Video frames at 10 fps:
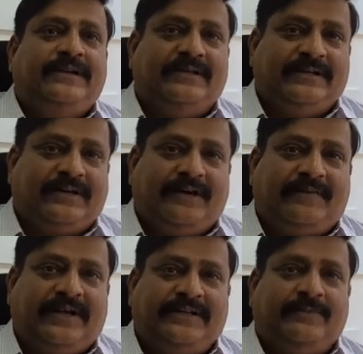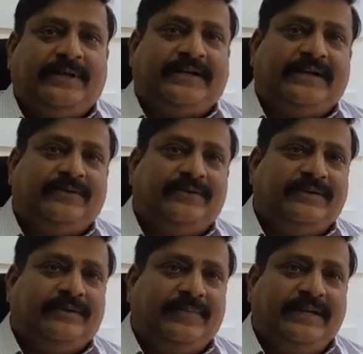This off Ranchi, Patratu
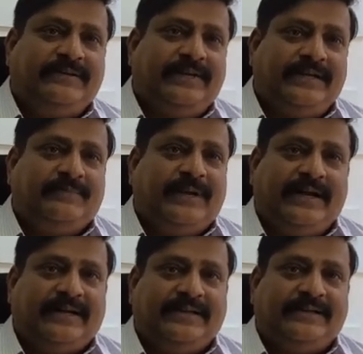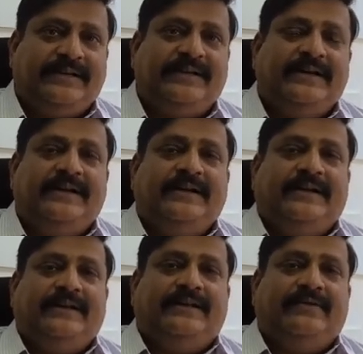is the place where this plant is there.
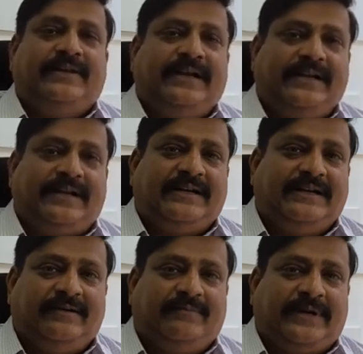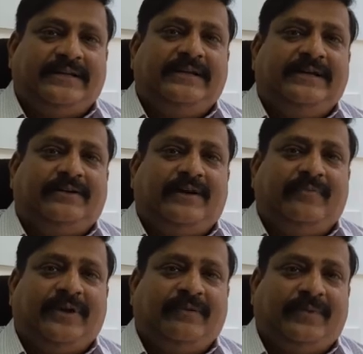Now their president called
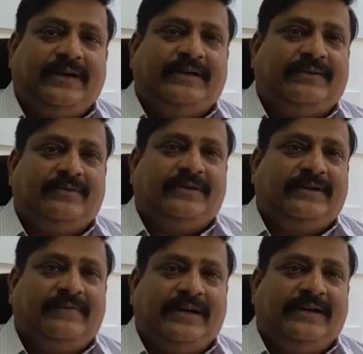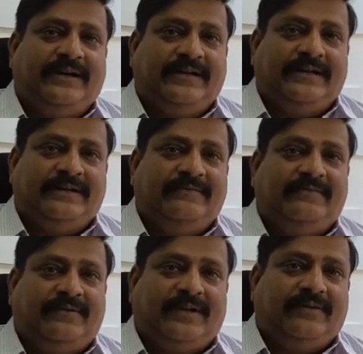me up and told that,
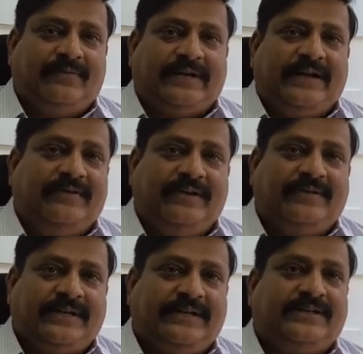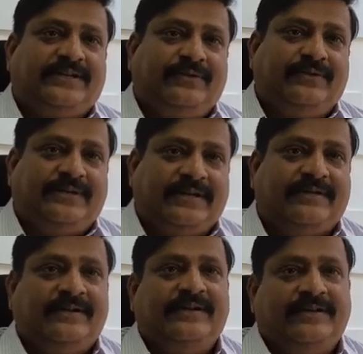Velan, can you suggest a
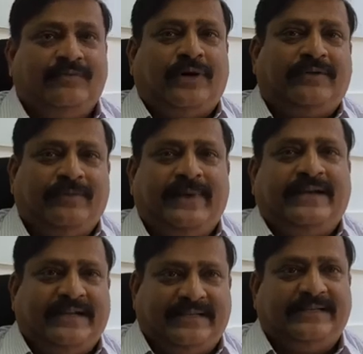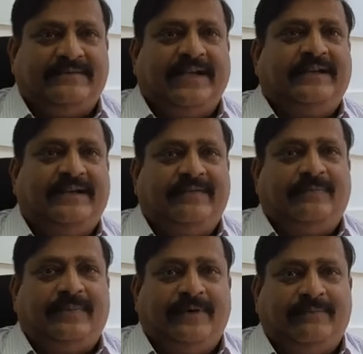solution? One of the meetings, I give
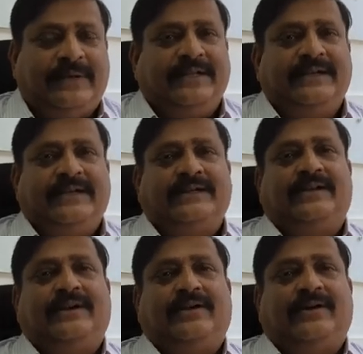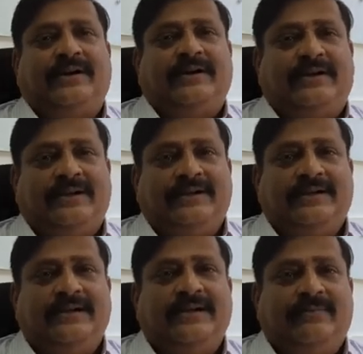a presentation or a talk on
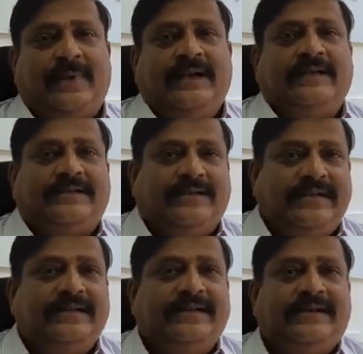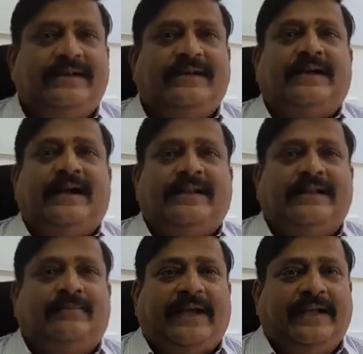a miners day, and
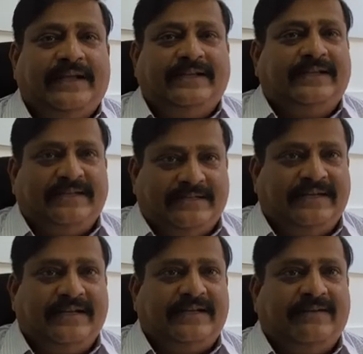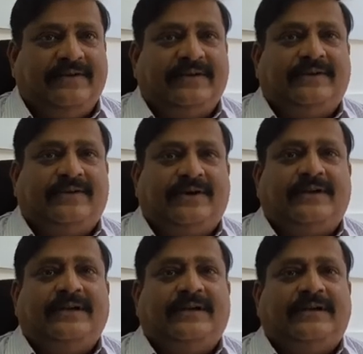then mining engineers day, I gave a
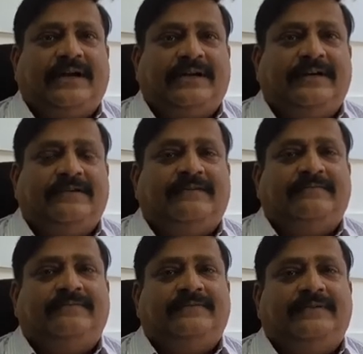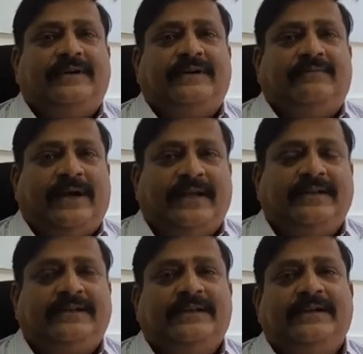talk in Tata
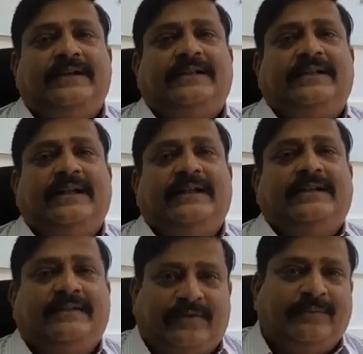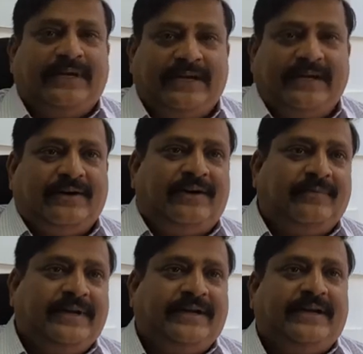mines. Then from that they
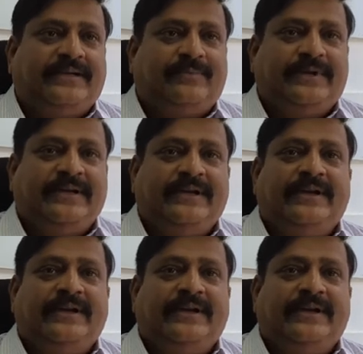called me and asked me.